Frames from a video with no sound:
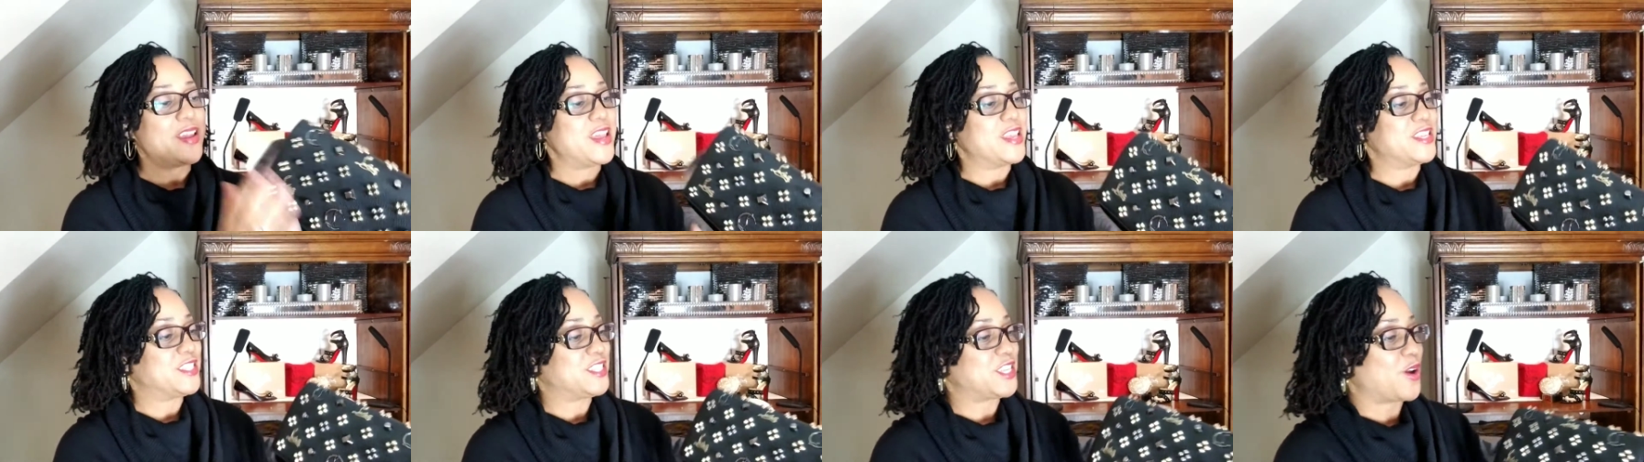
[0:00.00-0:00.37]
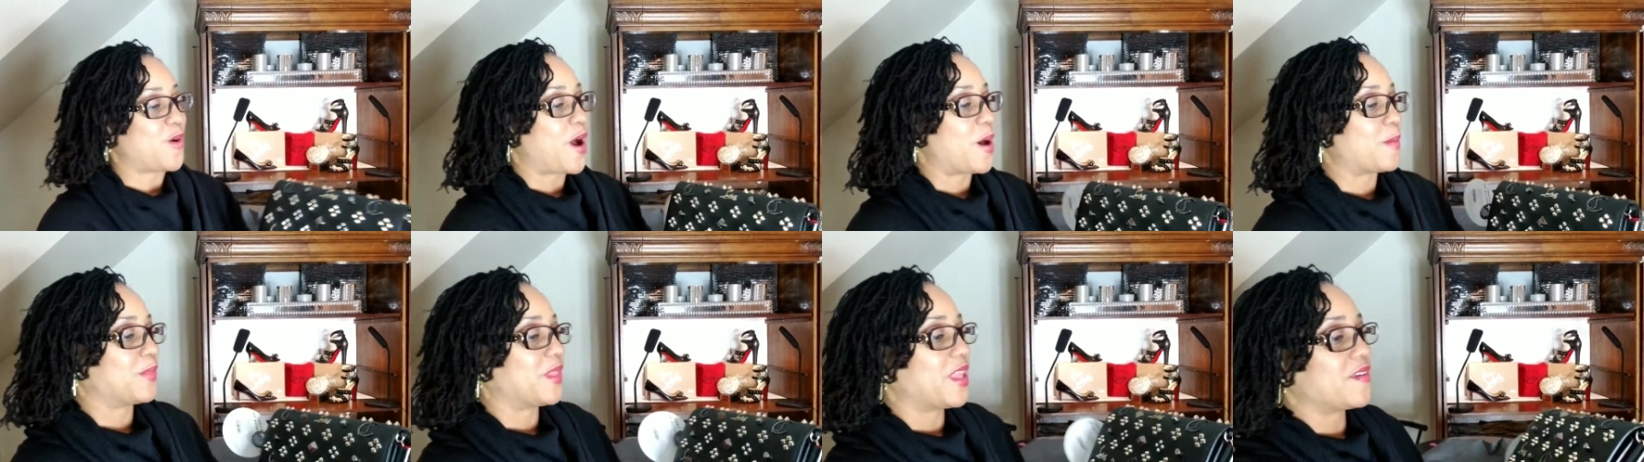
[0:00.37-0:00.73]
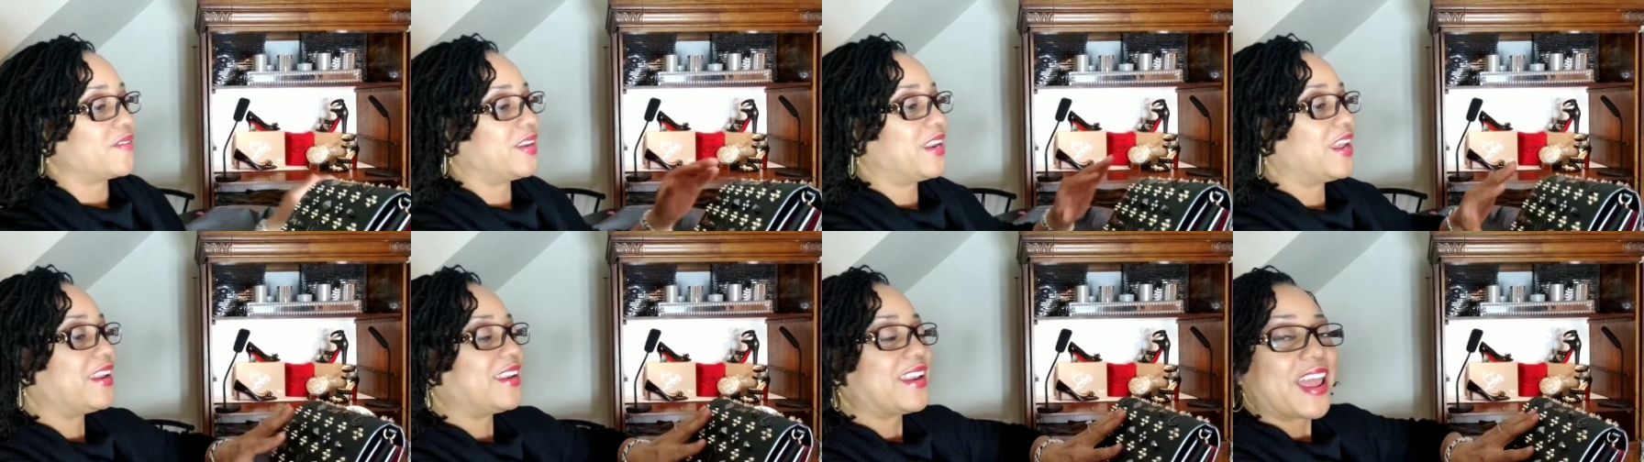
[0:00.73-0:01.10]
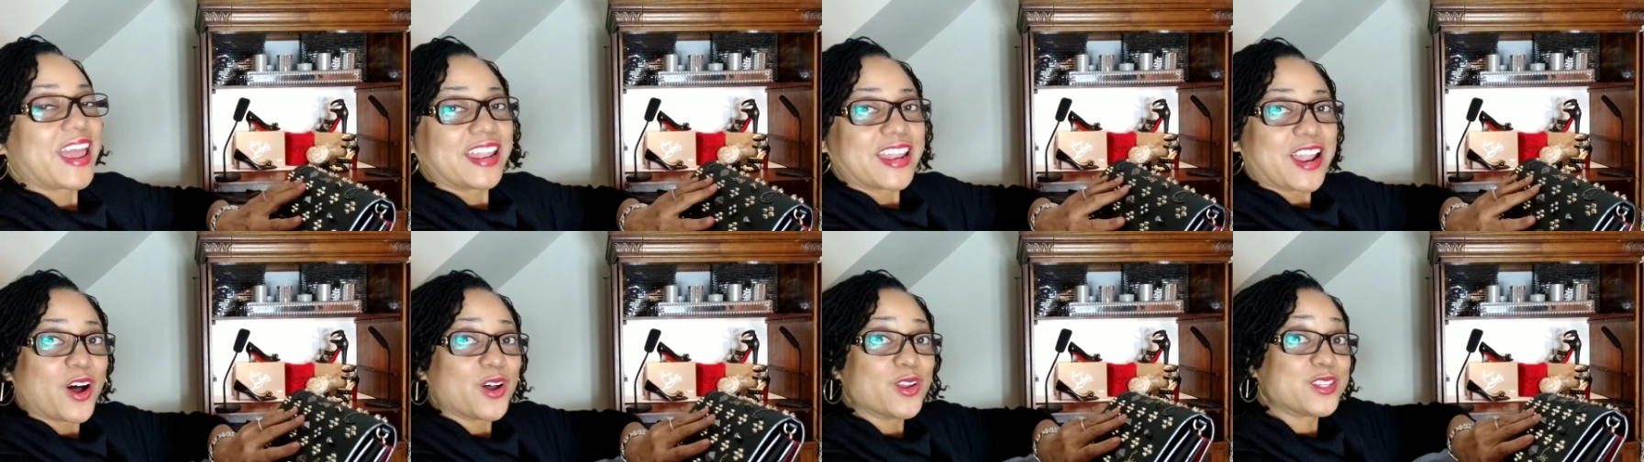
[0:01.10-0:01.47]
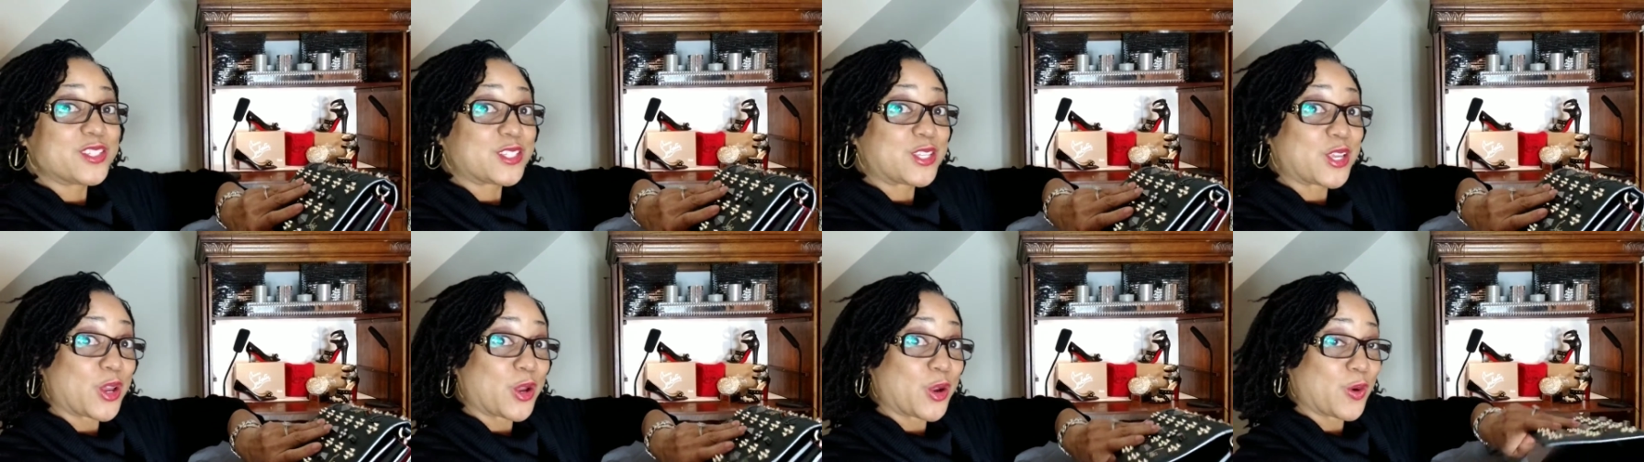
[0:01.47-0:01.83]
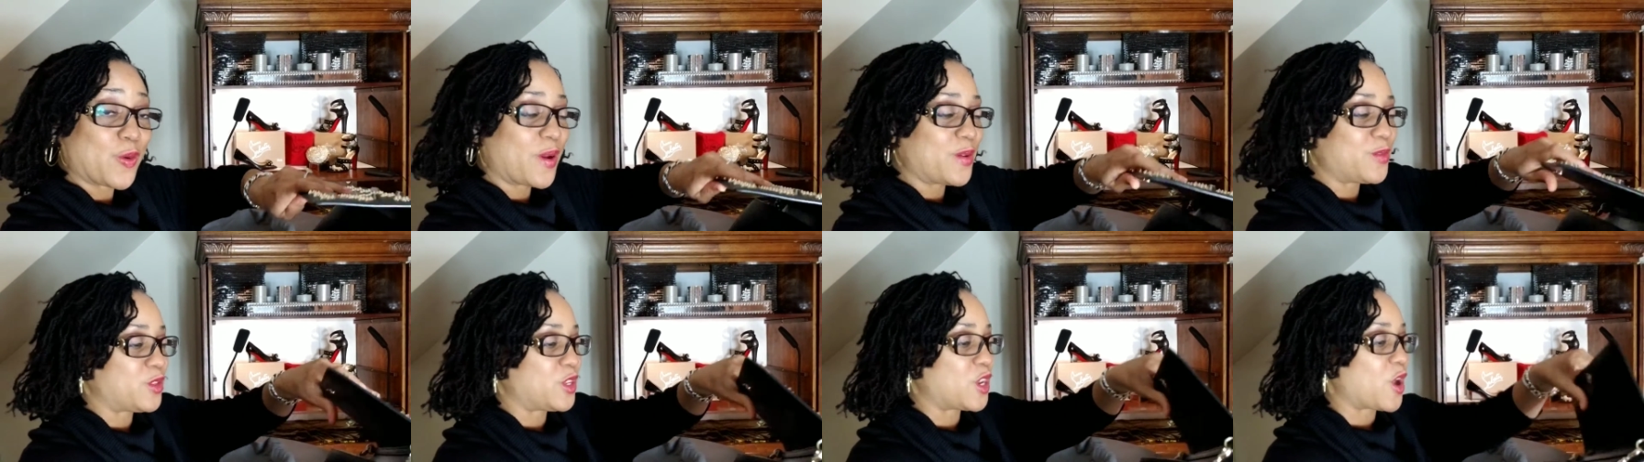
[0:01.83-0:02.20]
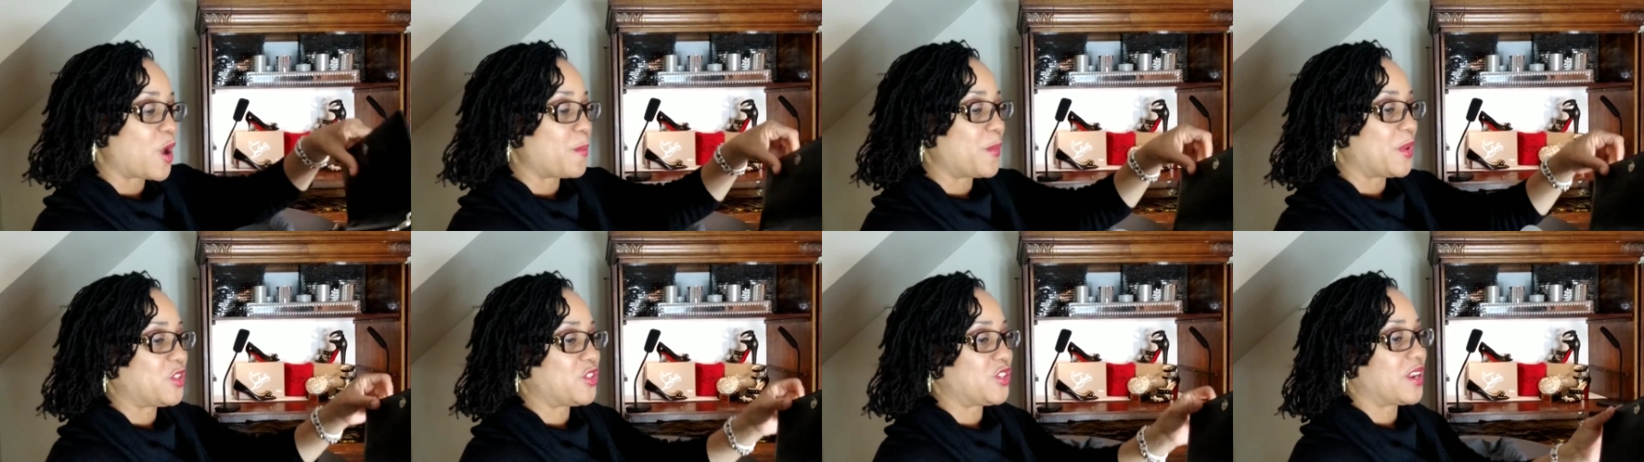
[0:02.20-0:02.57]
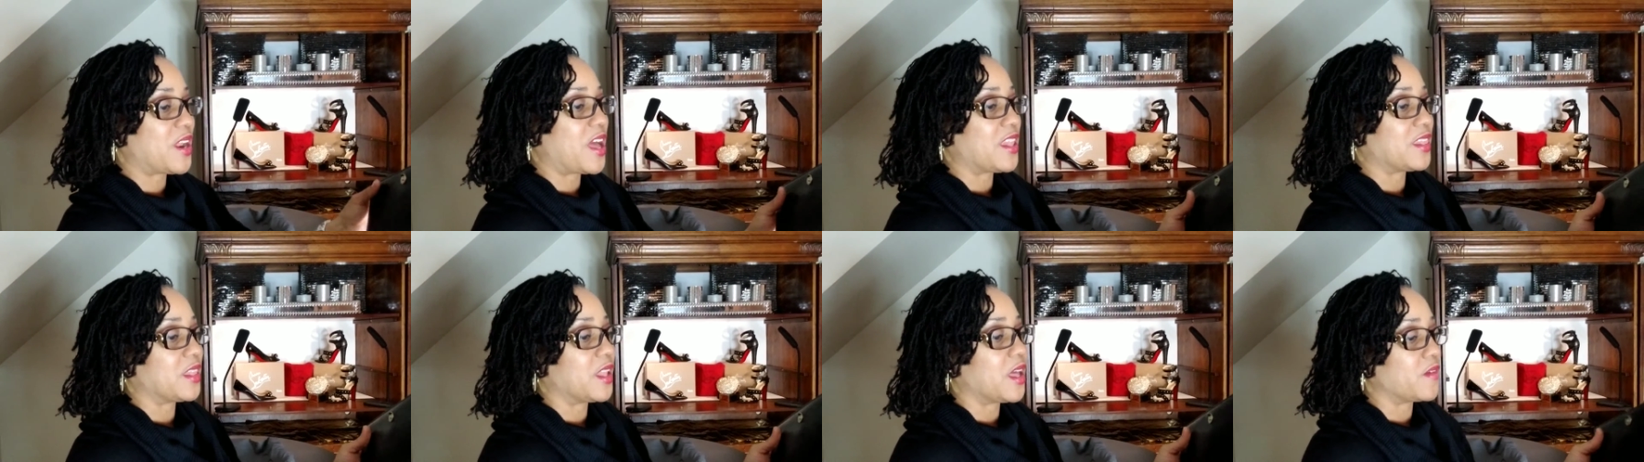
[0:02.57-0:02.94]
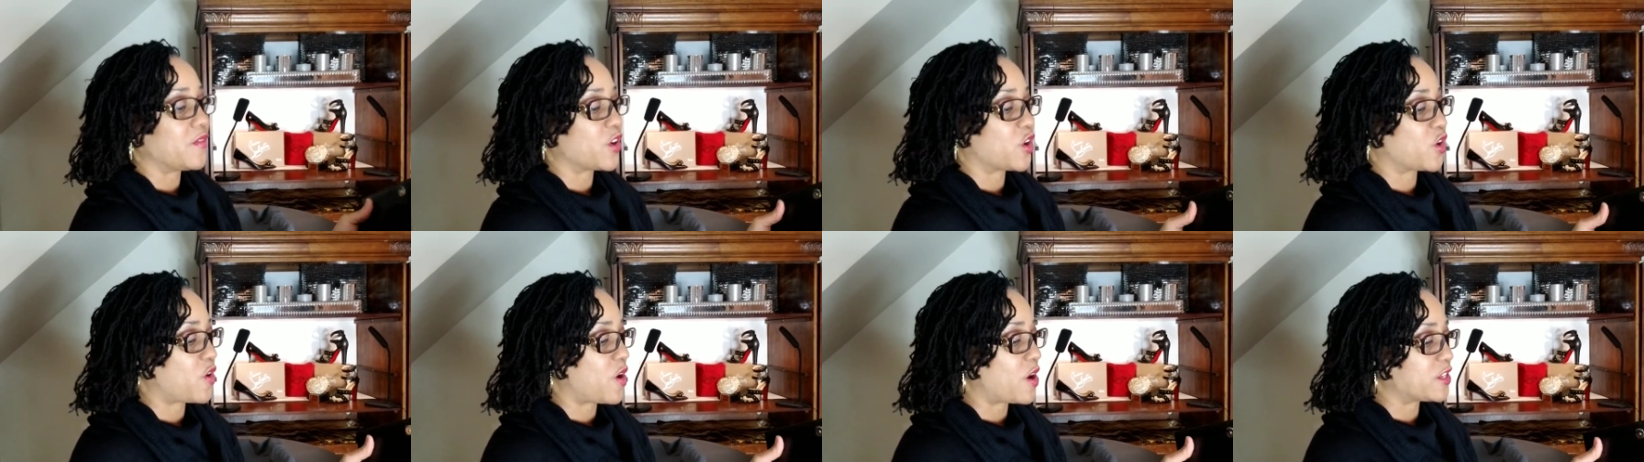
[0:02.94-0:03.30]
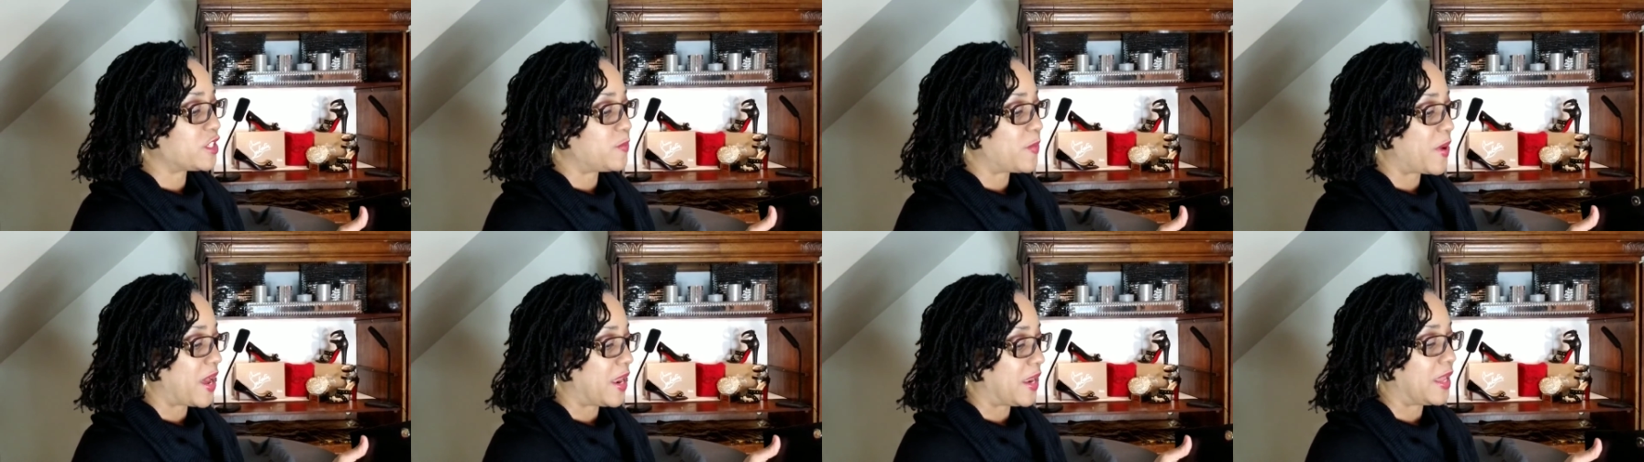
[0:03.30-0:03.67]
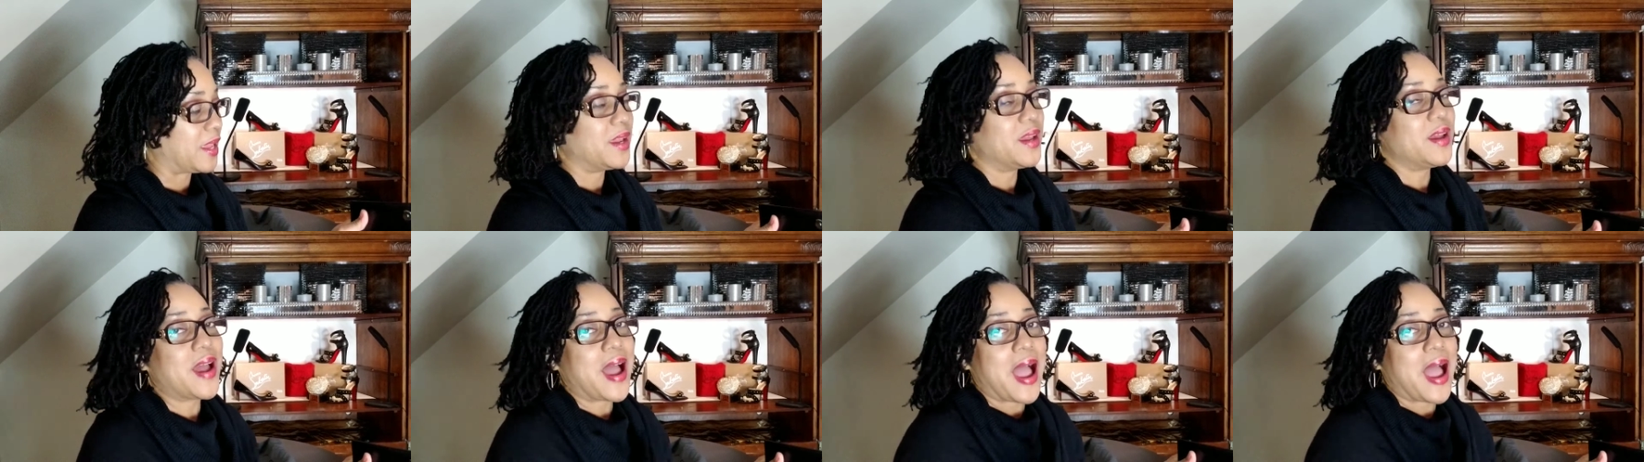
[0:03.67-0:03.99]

So I'm loving it. And also, you know, I mentioned I love a crossbody.